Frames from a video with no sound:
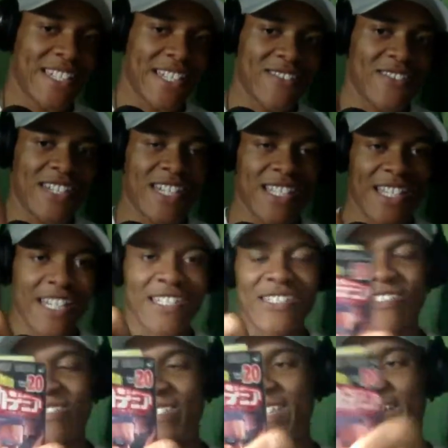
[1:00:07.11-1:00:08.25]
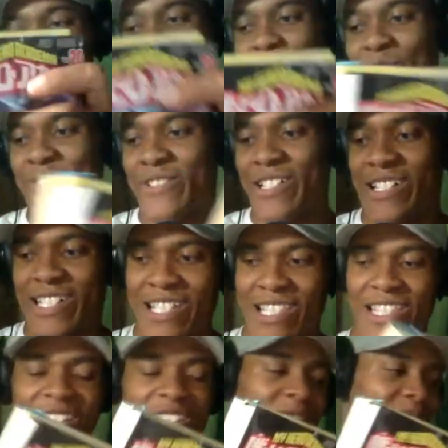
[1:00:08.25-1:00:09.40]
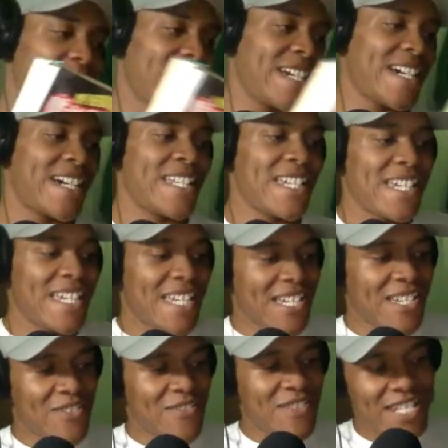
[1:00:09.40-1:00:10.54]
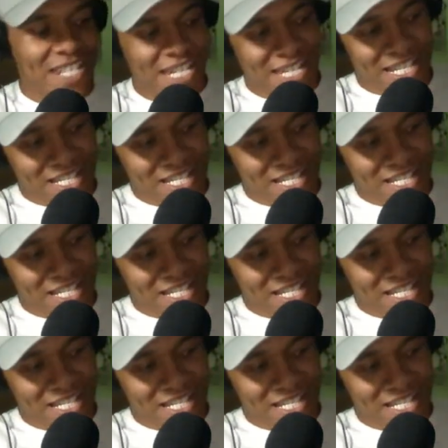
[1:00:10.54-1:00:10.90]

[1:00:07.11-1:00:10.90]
Like you get like a nice little collection with that going, and